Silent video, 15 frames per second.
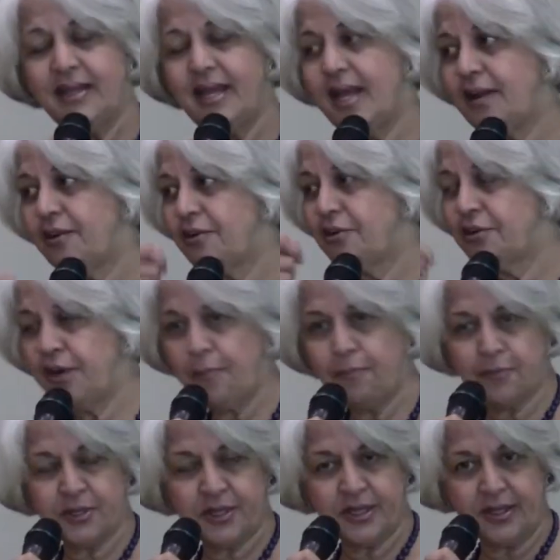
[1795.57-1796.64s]
They
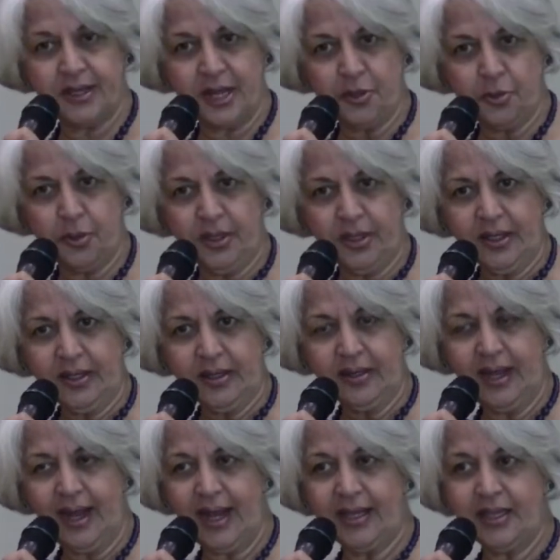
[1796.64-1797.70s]
ripped the network
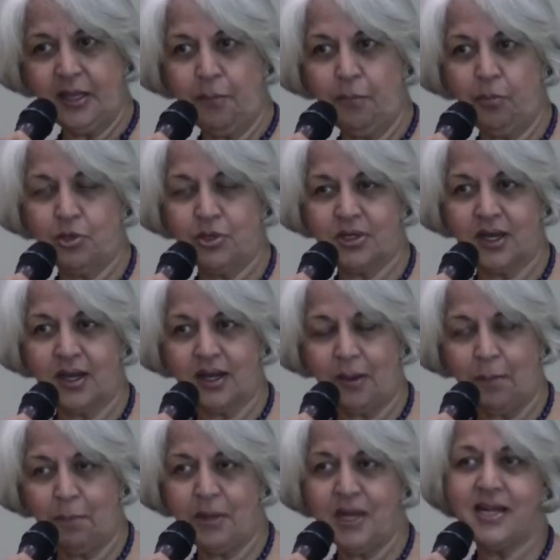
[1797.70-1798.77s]
and they
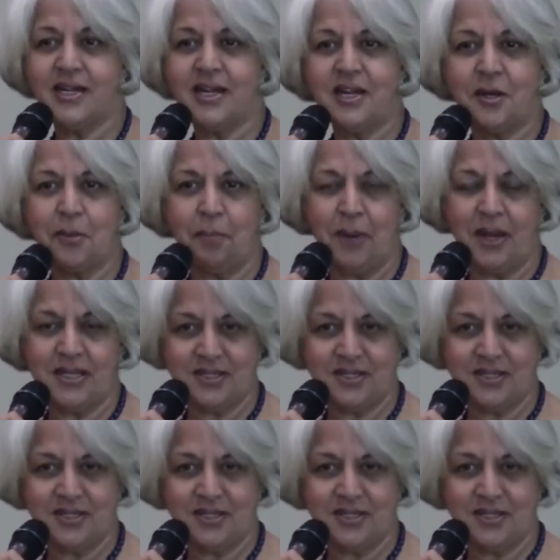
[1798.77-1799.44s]
completely